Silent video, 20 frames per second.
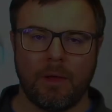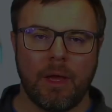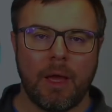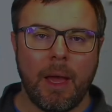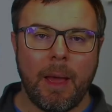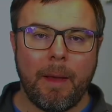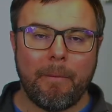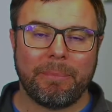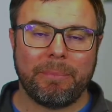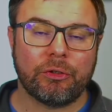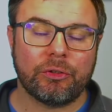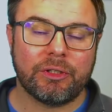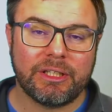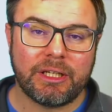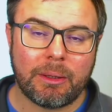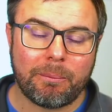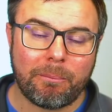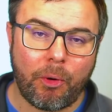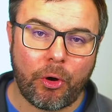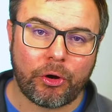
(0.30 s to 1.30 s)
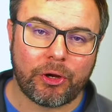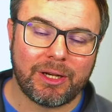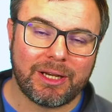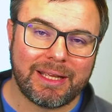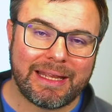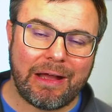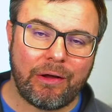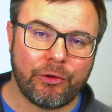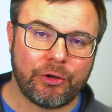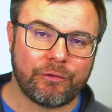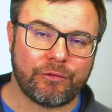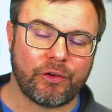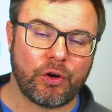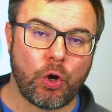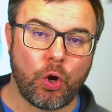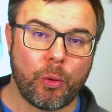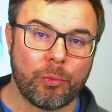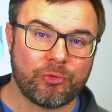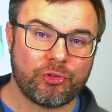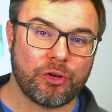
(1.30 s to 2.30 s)
Building a marketing calendar for
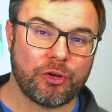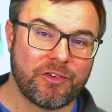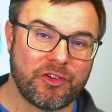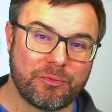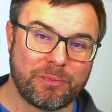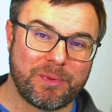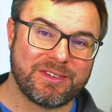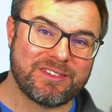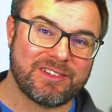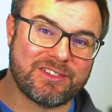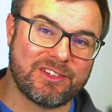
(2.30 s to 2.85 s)
home service businesses,